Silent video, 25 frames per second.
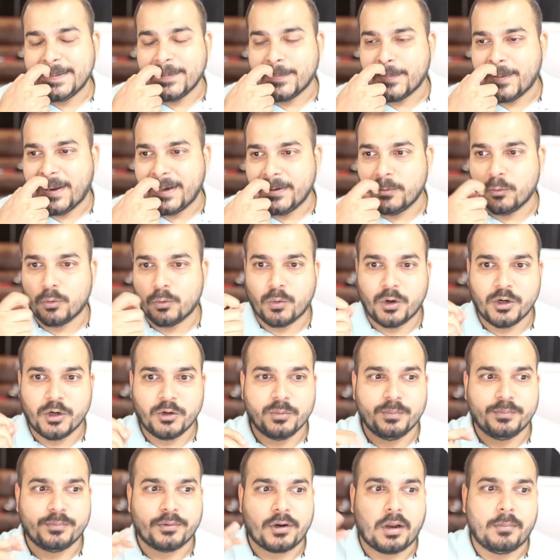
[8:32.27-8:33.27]
You know, I don't want
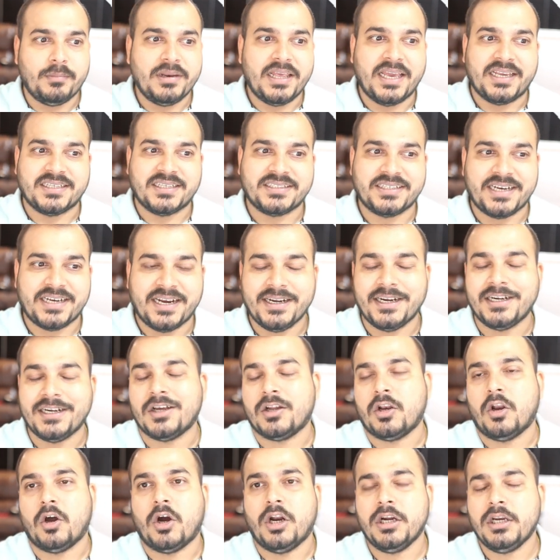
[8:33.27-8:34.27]
to probably extend it
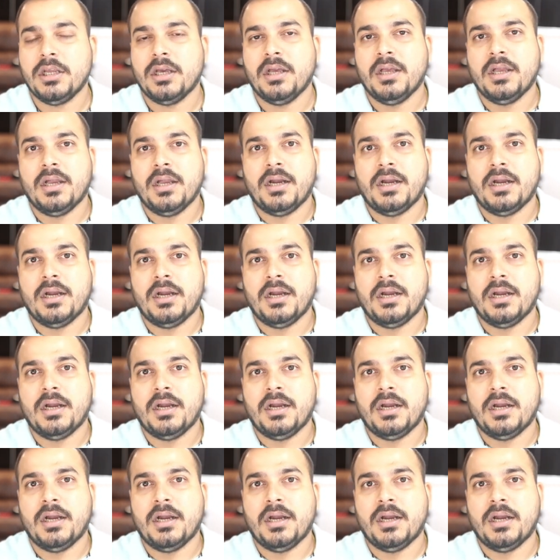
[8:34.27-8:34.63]
a lot.